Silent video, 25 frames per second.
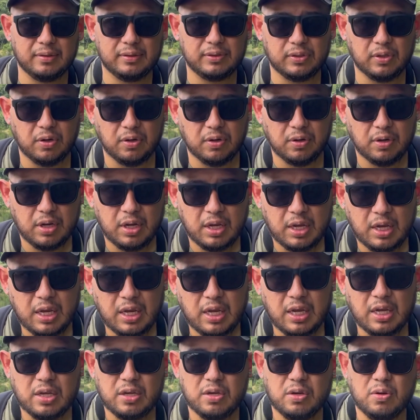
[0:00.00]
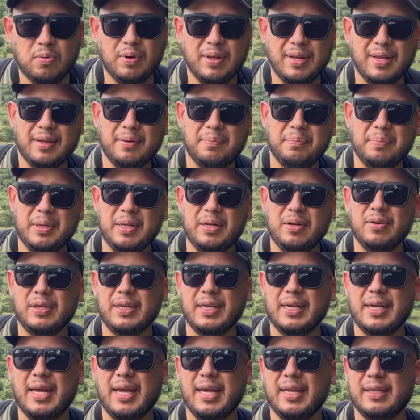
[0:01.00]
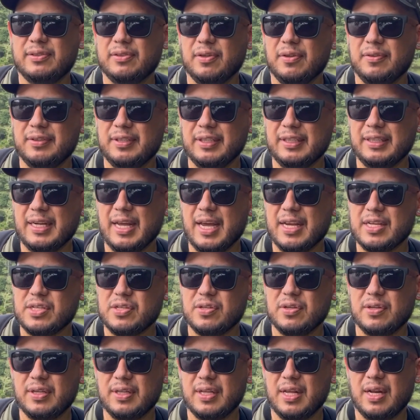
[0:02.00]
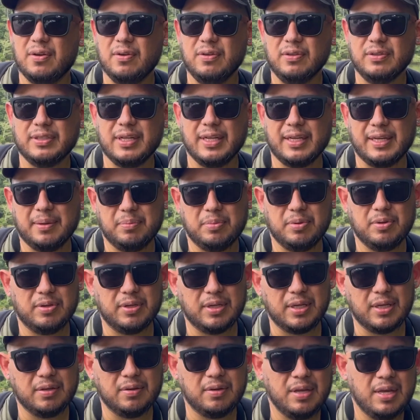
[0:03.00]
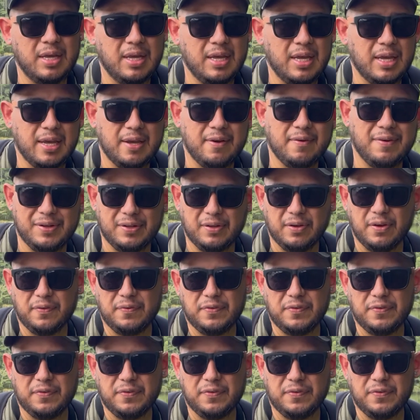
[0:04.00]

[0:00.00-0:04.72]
So you want to be looking at something natural that looks like a bluegill, even though if